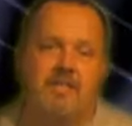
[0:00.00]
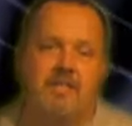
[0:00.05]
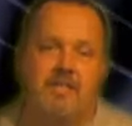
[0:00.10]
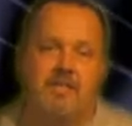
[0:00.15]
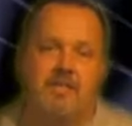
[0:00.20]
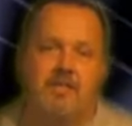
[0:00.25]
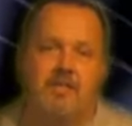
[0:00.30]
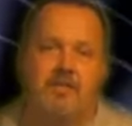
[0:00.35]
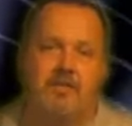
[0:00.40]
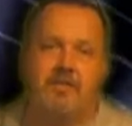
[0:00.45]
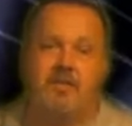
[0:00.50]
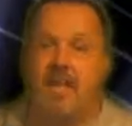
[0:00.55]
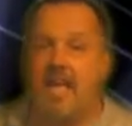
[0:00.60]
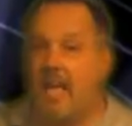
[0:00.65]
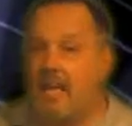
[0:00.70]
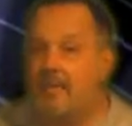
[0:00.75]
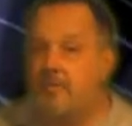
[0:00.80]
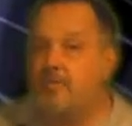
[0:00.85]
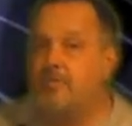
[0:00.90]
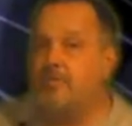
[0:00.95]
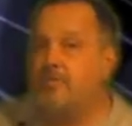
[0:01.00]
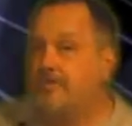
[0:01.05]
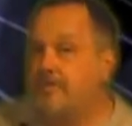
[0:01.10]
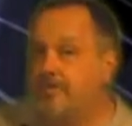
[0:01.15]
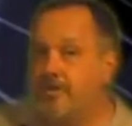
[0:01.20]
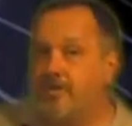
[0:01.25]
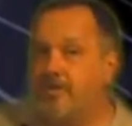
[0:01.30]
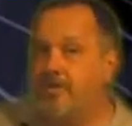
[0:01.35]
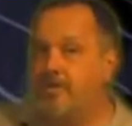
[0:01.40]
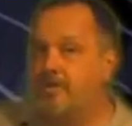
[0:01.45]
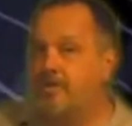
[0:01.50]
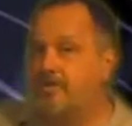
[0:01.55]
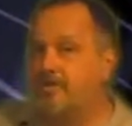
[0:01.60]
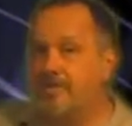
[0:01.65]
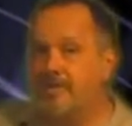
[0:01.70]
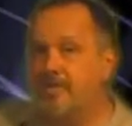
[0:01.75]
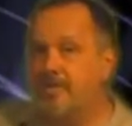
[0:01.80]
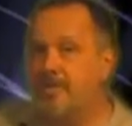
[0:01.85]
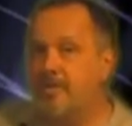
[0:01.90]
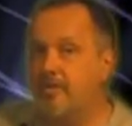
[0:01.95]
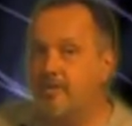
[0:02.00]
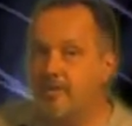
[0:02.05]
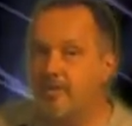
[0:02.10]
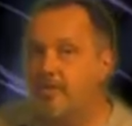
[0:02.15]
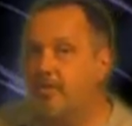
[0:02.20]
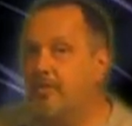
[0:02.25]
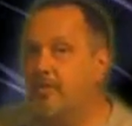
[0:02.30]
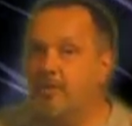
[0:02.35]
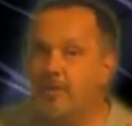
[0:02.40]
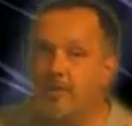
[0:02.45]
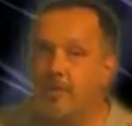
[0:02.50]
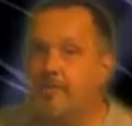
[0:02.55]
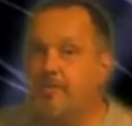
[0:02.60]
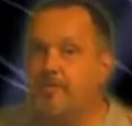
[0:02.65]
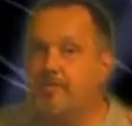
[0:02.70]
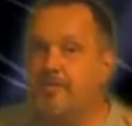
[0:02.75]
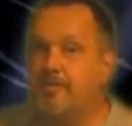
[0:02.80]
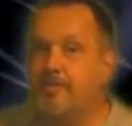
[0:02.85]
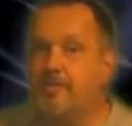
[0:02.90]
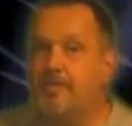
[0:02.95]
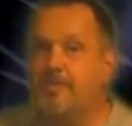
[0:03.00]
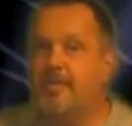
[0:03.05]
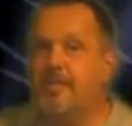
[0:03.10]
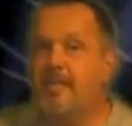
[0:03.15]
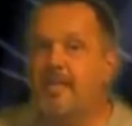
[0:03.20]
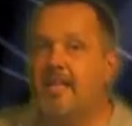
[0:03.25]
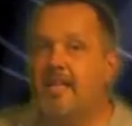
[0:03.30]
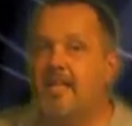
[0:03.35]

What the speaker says: the natural search, Google gurus